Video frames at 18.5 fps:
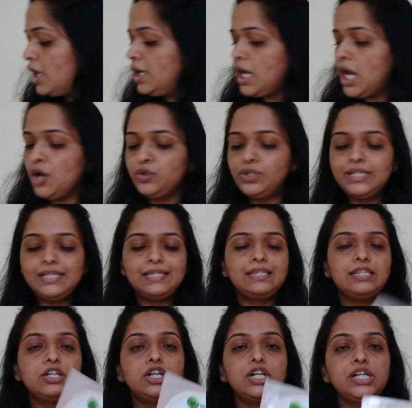Now this
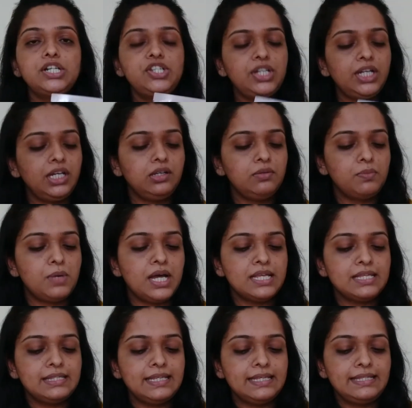third sheet
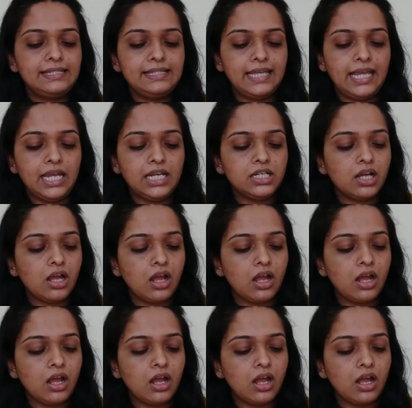mask they say it